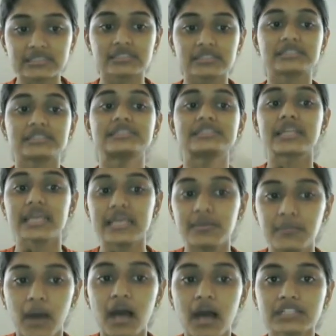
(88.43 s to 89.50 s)
There's 3
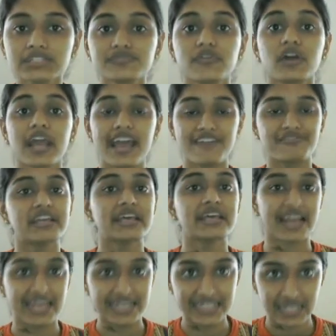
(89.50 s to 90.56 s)
marks for every
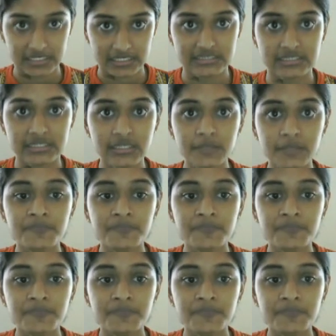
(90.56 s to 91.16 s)
right answer,